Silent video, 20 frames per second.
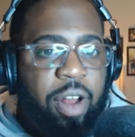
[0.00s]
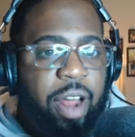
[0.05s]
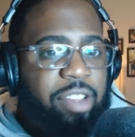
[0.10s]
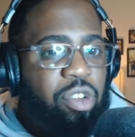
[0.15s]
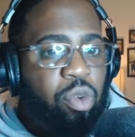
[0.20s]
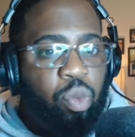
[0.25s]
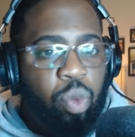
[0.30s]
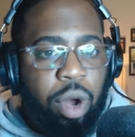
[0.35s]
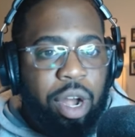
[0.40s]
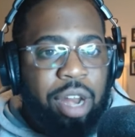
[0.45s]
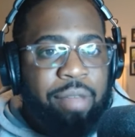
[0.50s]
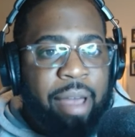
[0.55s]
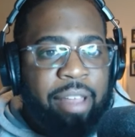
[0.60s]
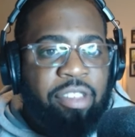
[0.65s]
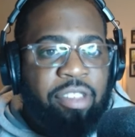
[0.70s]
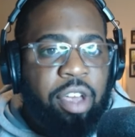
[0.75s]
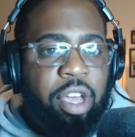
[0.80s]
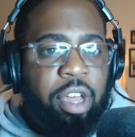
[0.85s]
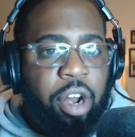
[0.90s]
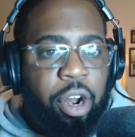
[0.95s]
as a running back
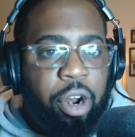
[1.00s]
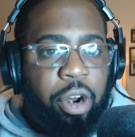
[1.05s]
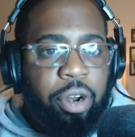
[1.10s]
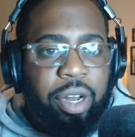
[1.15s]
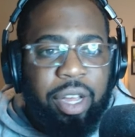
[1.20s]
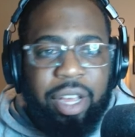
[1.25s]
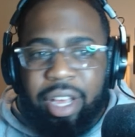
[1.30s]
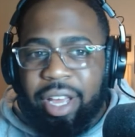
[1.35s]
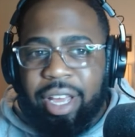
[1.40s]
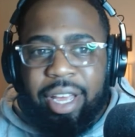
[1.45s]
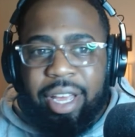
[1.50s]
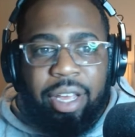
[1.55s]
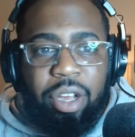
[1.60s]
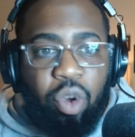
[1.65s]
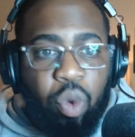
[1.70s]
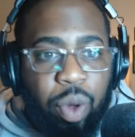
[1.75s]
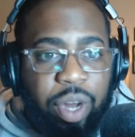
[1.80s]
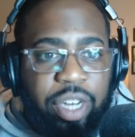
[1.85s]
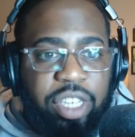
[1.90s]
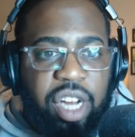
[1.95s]
to get hurt,
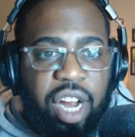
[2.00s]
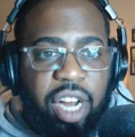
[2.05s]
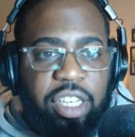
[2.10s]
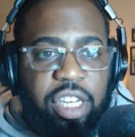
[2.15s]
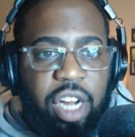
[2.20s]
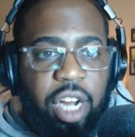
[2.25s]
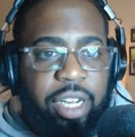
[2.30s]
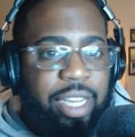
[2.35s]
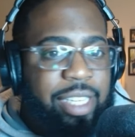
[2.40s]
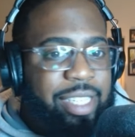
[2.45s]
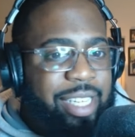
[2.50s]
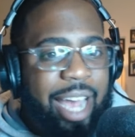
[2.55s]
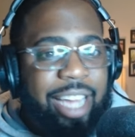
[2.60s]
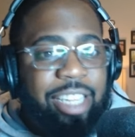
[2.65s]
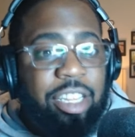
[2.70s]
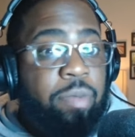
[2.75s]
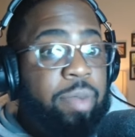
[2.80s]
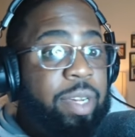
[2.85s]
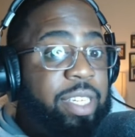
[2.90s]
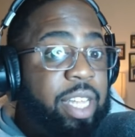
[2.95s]
Quinshon Judkins,
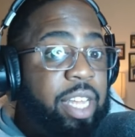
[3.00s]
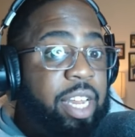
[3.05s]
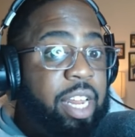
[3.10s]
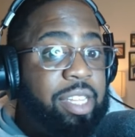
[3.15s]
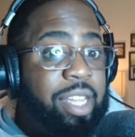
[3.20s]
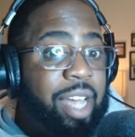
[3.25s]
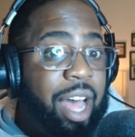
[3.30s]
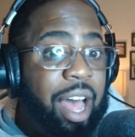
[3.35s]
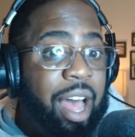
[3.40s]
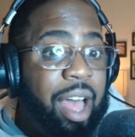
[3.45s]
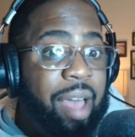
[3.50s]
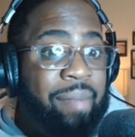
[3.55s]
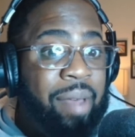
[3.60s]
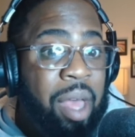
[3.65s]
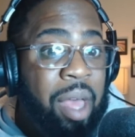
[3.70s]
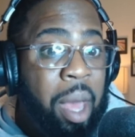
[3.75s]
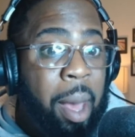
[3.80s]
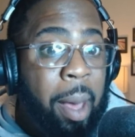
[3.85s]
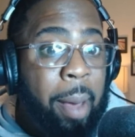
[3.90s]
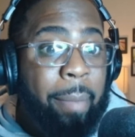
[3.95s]
hasn't missed any time,
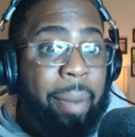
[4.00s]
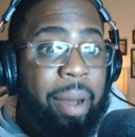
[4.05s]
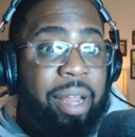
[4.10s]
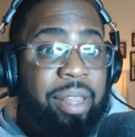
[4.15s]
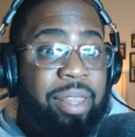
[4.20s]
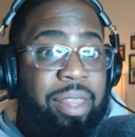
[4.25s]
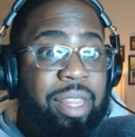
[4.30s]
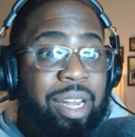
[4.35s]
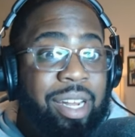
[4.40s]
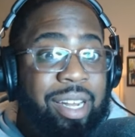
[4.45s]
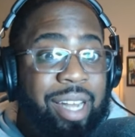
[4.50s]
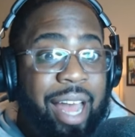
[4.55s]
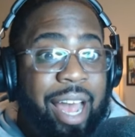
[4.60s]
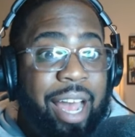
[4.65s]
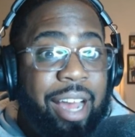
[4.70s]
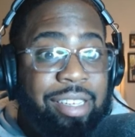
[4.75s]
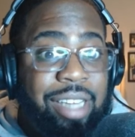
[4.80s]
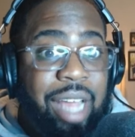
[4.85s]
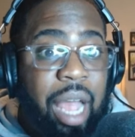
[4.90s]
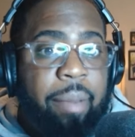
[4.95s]
but the
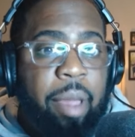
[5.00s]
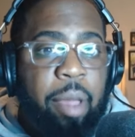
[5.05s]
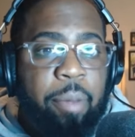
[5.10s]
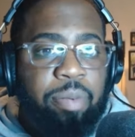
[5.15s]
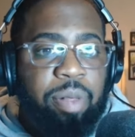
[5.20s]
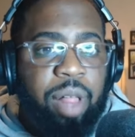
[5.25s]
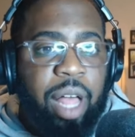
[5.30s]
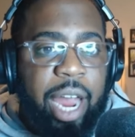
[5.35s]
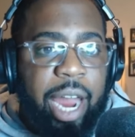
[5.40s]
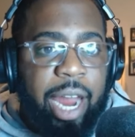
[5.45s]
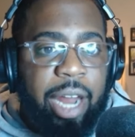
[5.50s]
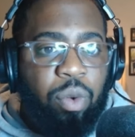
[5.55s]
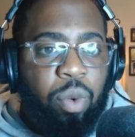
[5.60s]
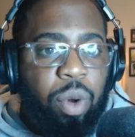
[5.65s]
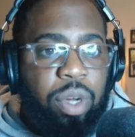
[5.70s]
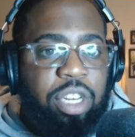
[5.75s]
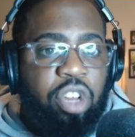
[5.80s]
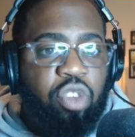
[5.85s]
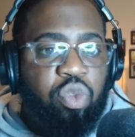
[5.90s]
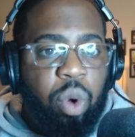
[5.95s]
last game he played
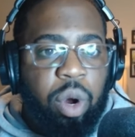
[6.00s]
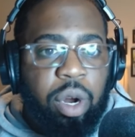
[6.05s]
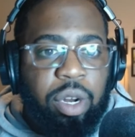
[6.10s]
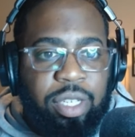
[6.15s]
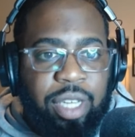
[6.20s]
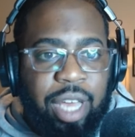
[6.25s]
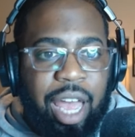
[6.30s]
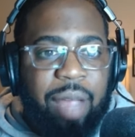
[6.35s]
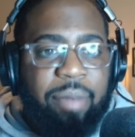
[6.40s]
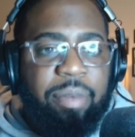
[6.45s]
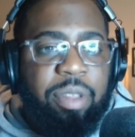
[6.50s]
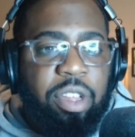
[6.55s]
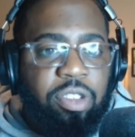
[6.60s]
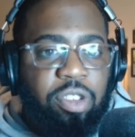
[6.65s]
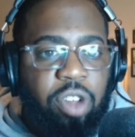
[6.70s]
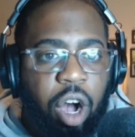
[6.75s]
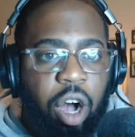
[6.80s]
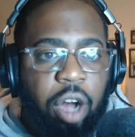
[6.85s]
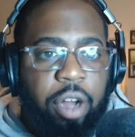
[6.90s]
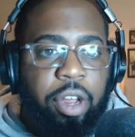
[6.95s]
was his worst game in the
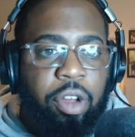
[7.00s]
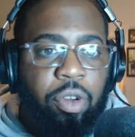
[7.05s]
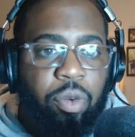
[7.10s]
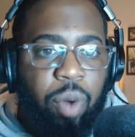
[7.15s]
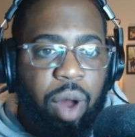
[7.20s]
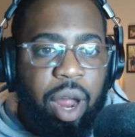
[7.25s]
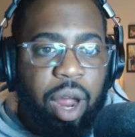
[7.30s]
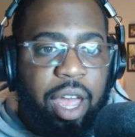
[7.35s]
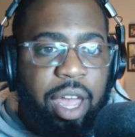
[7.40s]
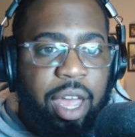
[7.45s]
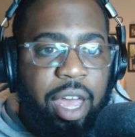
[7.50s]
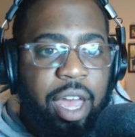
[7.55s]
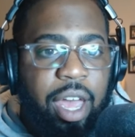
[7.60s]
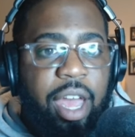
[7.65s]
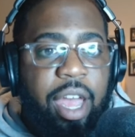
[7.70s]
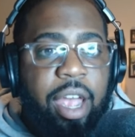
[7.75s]
Scarlet and Gray.